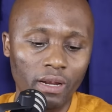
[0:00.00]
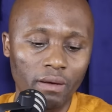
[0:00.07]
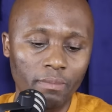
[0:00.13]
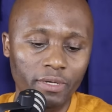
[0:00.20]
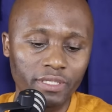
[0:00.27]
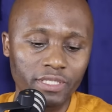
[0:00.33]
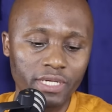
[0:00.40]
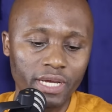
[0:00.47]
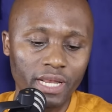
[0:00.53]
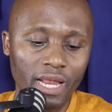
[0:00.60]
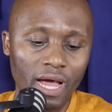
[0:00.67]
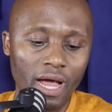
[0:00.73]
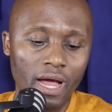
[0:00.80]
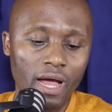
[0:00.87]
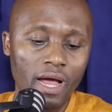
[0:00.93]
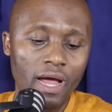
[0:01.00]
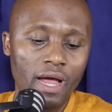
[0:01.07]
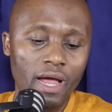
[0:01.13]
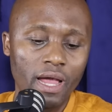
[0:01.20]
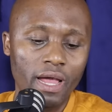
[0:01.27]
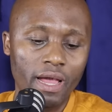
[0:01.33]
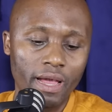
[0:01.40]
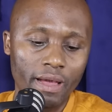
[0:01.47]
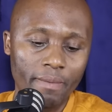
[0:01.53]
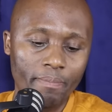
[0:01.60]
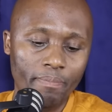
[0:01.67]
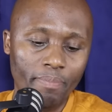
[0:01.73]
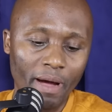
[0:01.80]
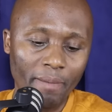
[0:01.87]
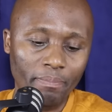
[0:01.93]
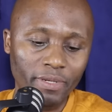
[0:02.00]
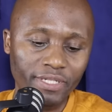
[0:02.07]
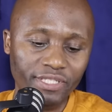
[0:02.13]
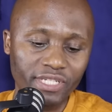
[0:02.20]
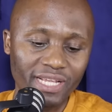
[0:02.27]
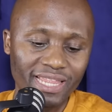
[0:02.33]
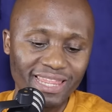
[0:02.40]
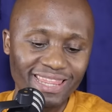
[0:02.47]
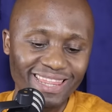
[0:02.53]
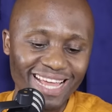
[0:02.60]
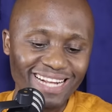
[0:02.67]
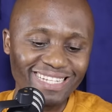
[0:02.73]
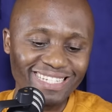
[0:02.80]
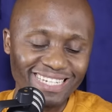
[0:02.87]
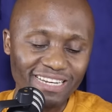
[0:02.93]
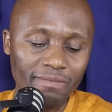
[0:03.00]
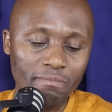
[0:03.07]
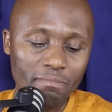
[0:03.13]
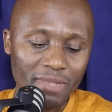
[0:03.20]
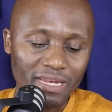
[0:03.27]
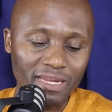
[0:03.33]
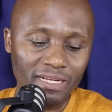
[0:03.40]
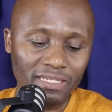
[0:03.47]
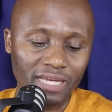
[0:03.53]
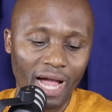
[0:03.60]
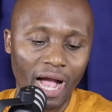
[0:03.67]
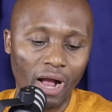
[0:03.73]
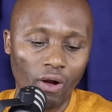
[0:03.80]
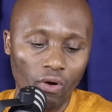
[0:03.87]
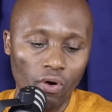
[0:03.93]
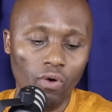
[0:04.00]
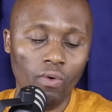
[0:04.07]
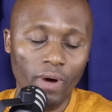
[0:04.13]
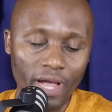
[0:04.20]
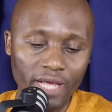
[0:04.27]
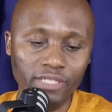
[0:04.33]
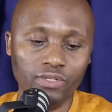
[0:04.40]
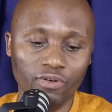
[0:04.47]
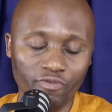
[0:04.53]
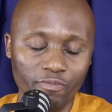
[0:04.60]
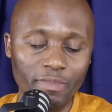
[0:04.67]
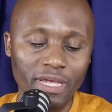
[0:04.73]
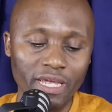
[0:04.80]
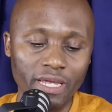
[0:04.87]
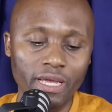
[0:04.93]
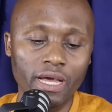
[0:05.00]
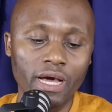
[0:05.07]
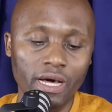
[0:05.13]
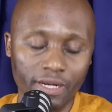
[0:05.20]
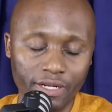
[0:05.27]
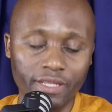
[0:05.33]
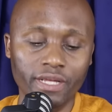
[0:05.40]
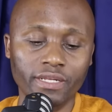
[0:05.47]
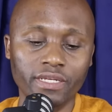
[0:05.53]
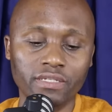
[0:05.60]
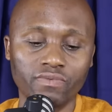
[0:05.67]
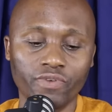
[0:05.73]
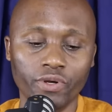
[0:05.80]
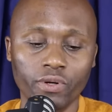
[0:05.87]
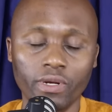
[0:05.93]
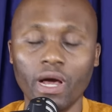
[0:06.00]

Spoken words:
Moshela, published 13 minutes ago as of me reading this video.